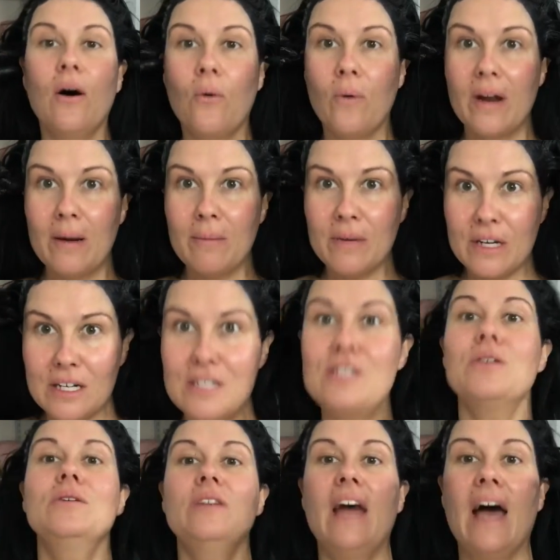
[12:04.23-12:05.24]
What I'm gonna
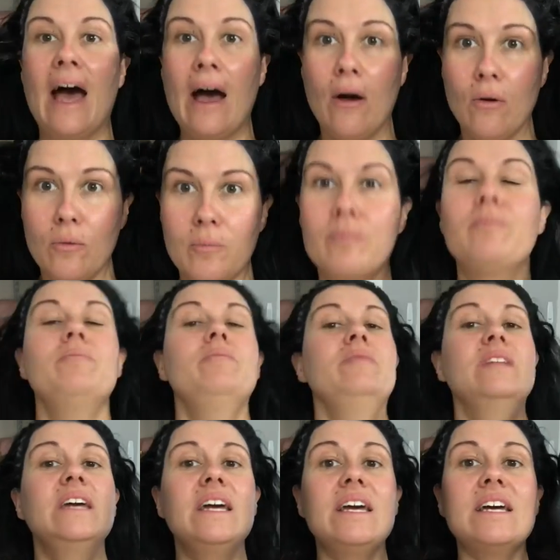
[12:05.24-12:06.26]
do now
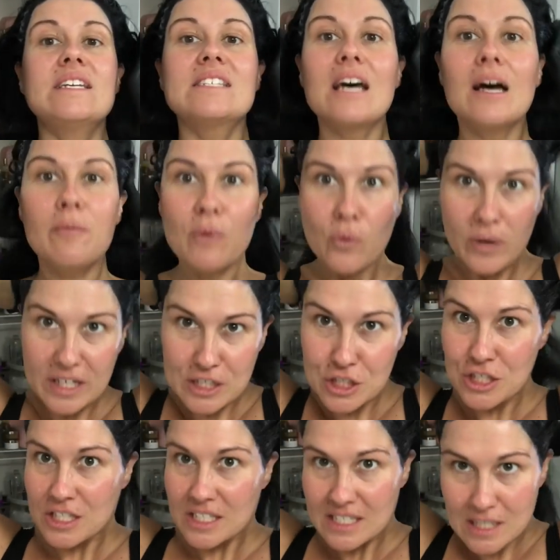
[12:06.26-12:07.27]
is I'm going
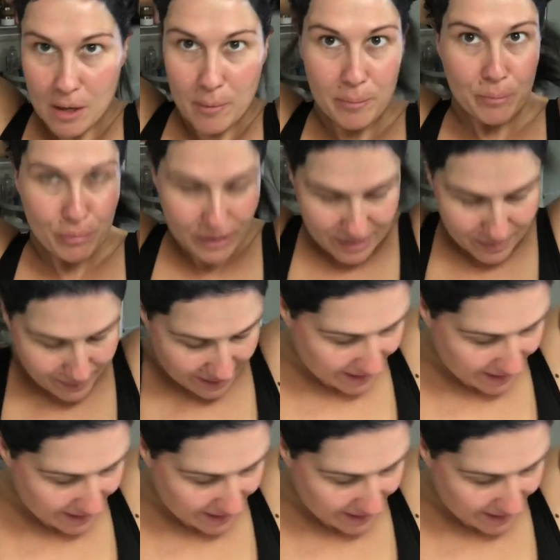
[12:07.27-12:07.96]
to just bring my